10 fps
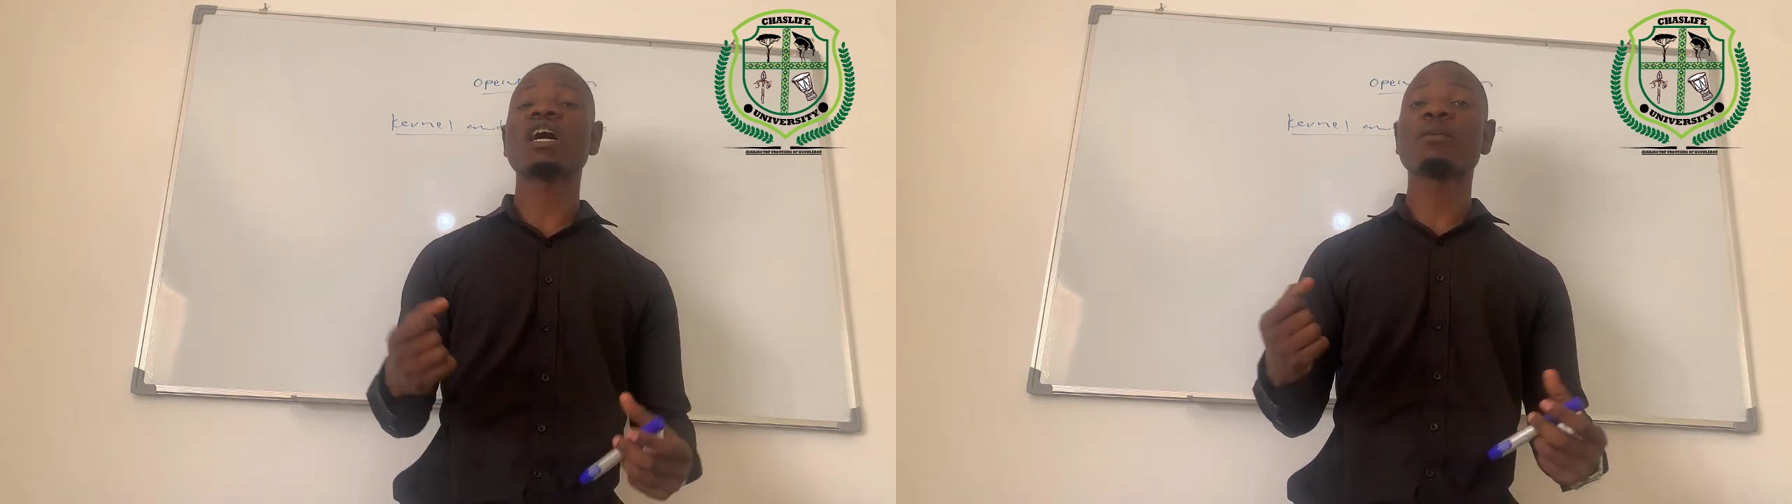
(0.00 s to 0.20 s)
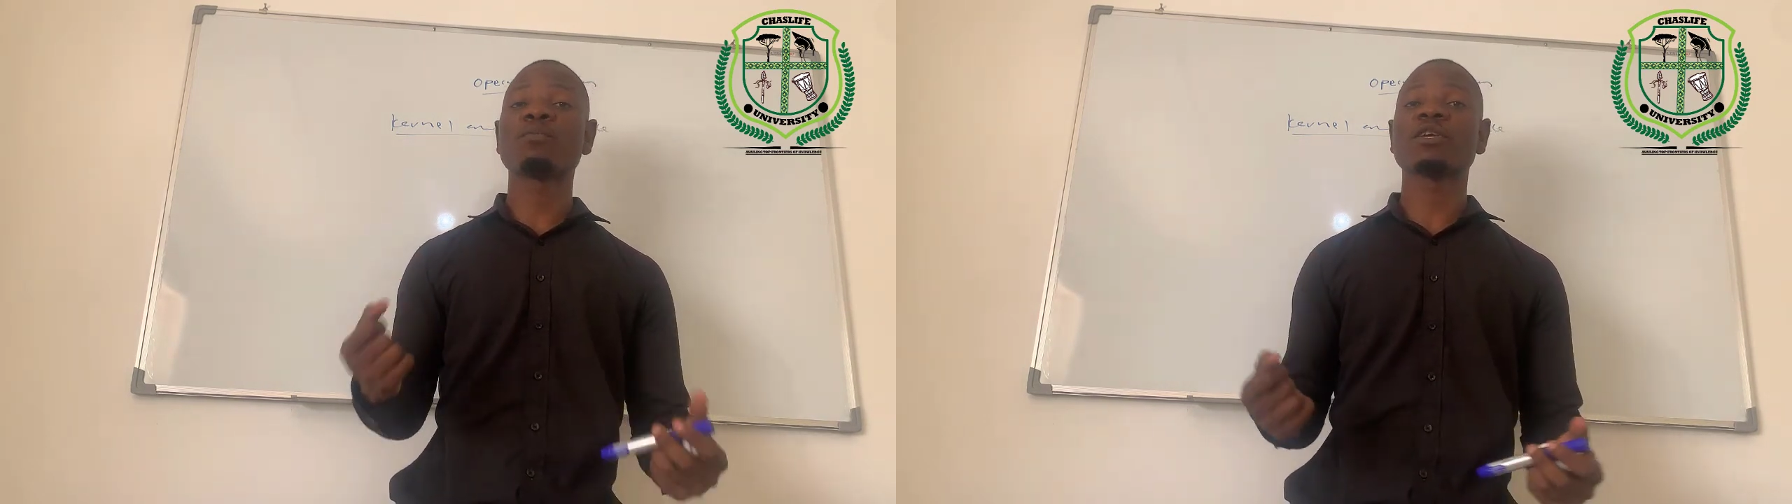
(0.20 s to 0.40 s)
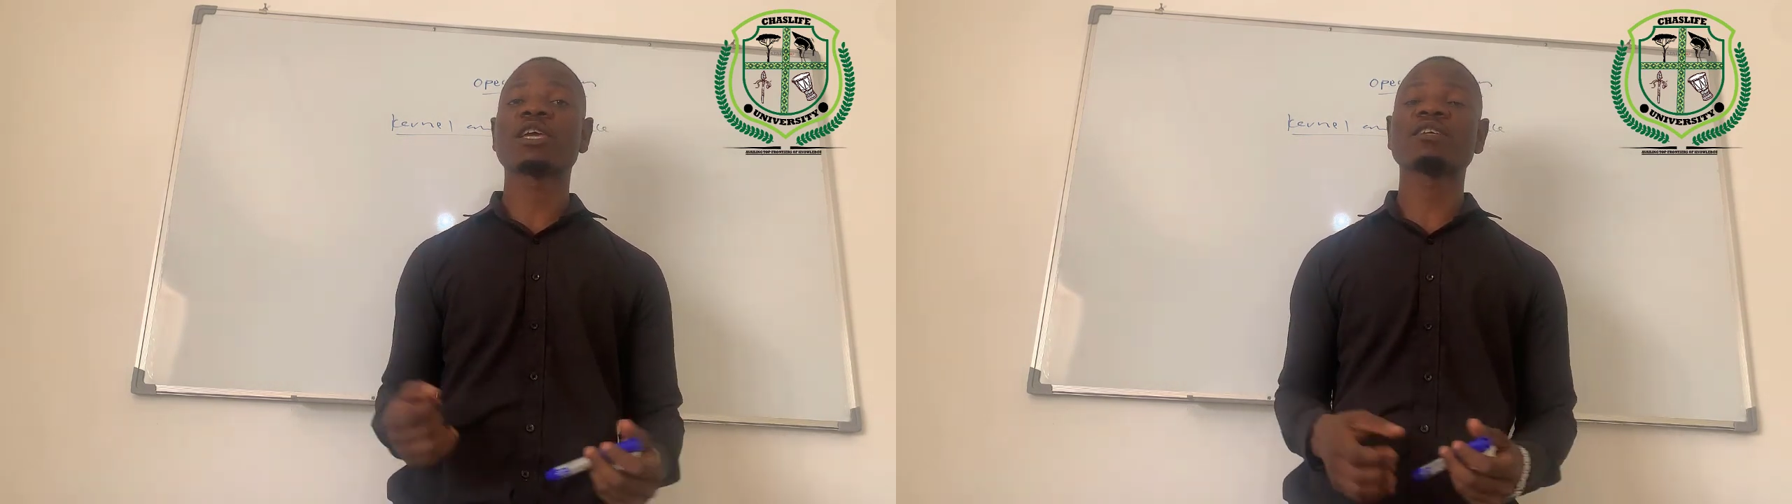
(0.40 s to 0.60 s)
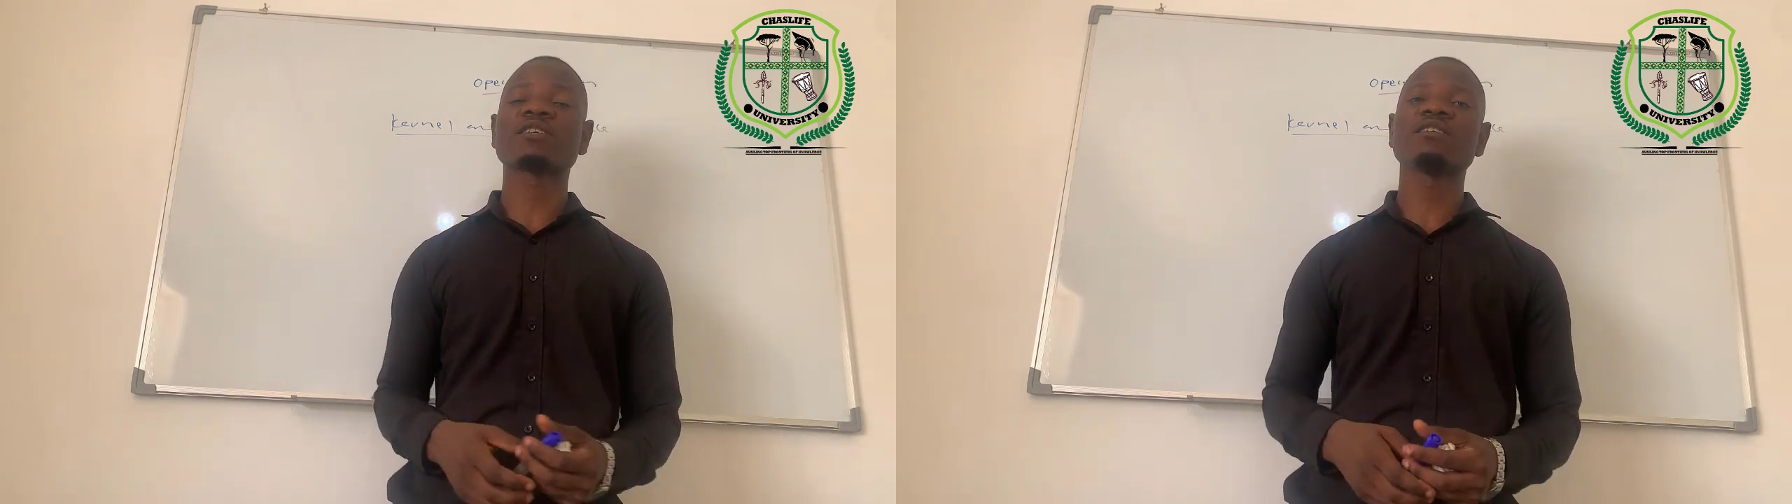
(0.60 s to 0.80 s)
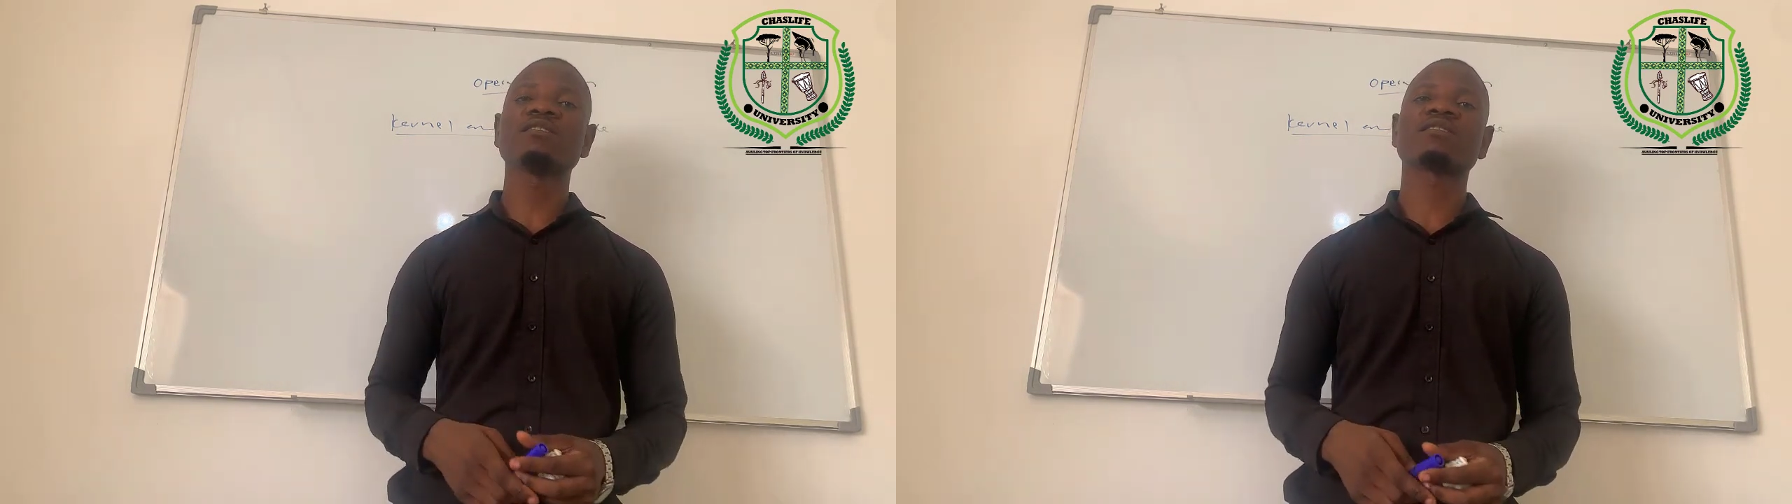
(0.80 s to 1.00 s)

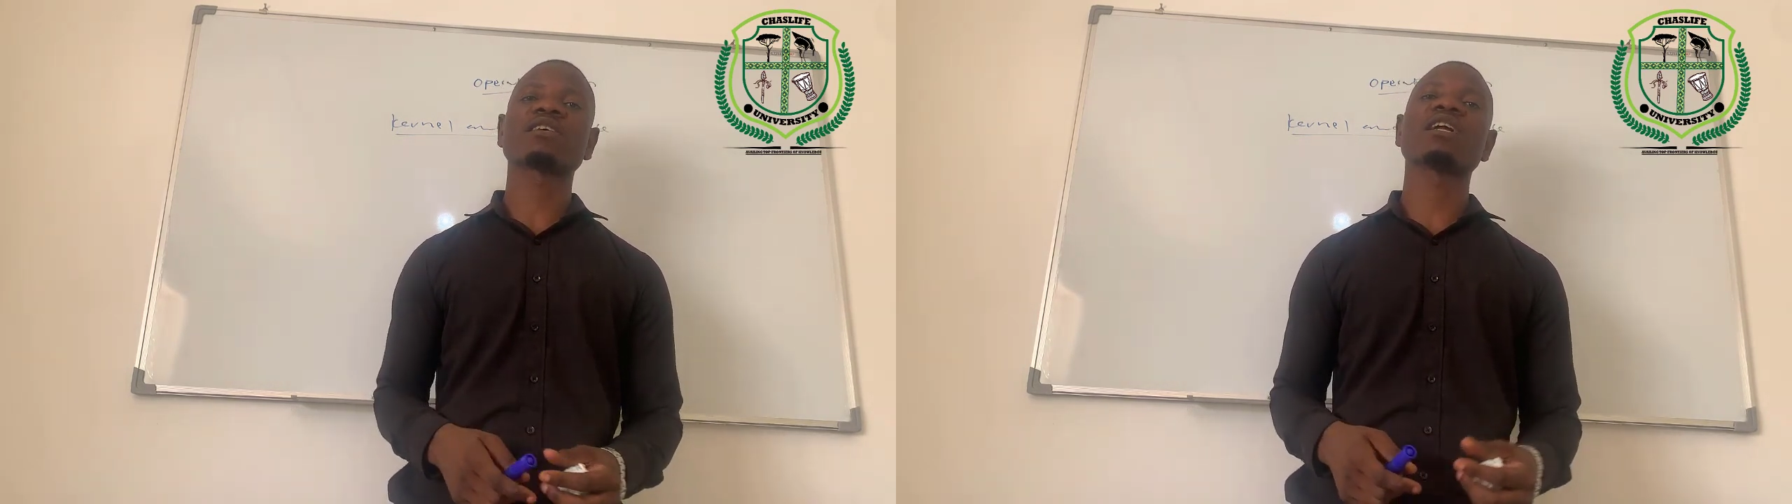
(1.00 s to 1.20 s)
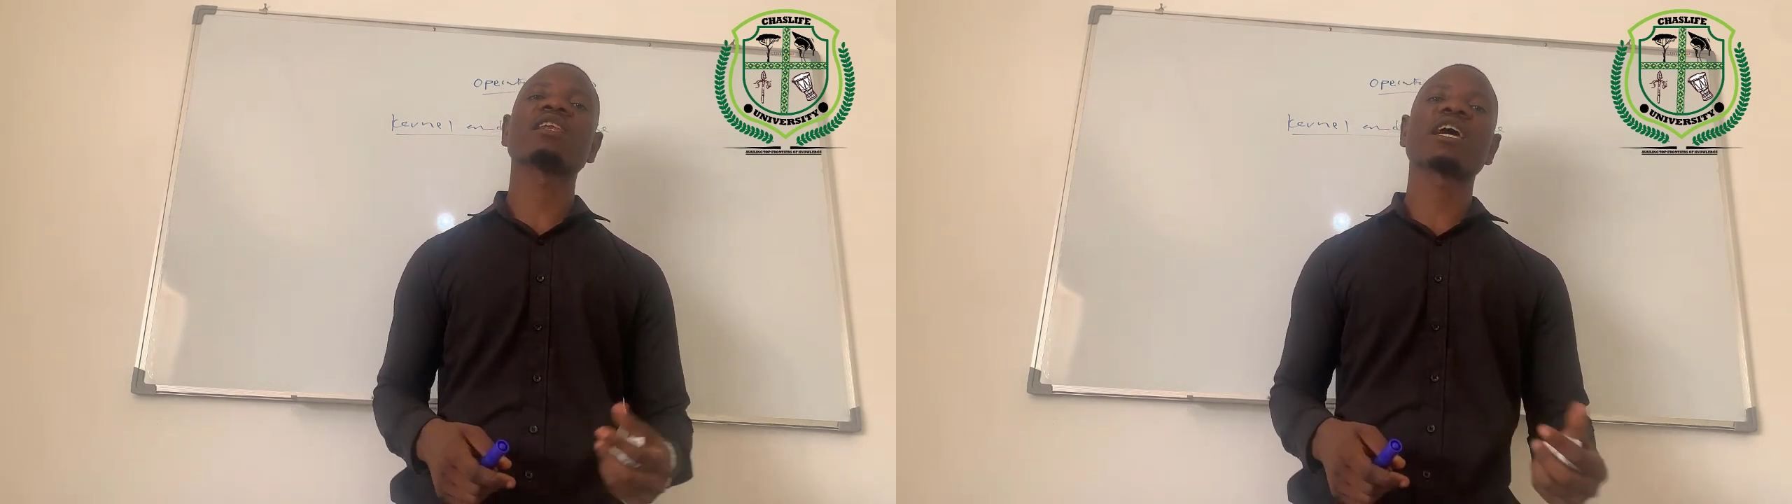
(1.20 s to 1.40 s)
applications and